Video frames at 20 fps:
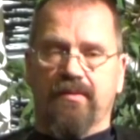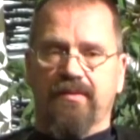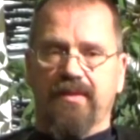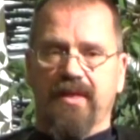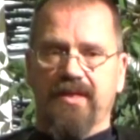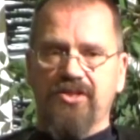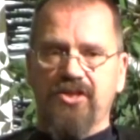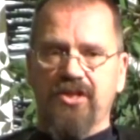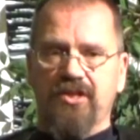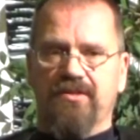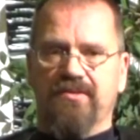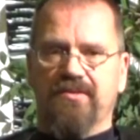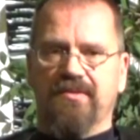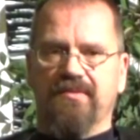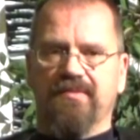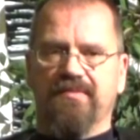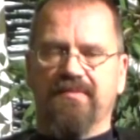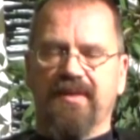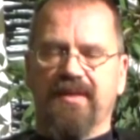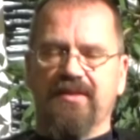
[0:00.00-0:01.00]
That's it,
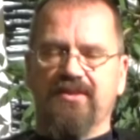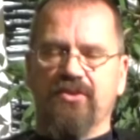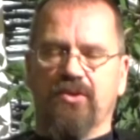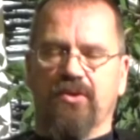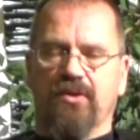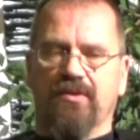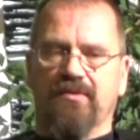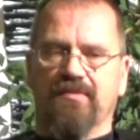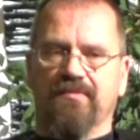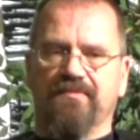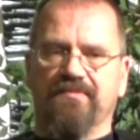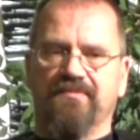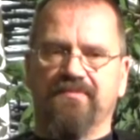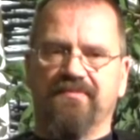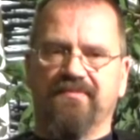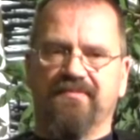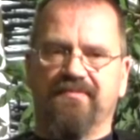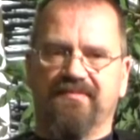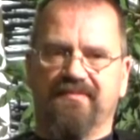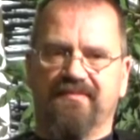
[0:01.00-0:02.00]
that's all.
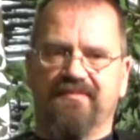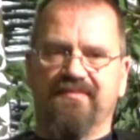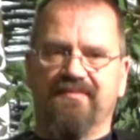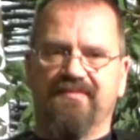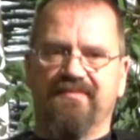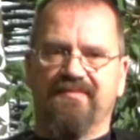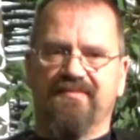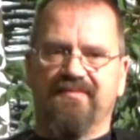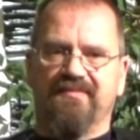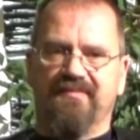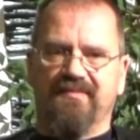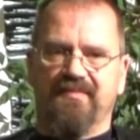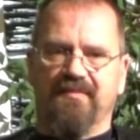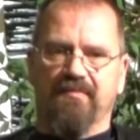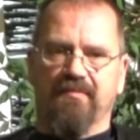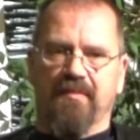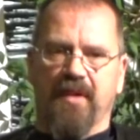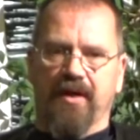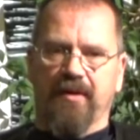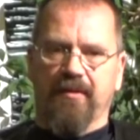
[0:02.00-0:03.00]

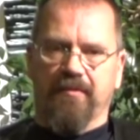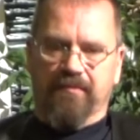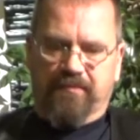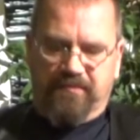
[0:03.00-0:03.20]
Bye.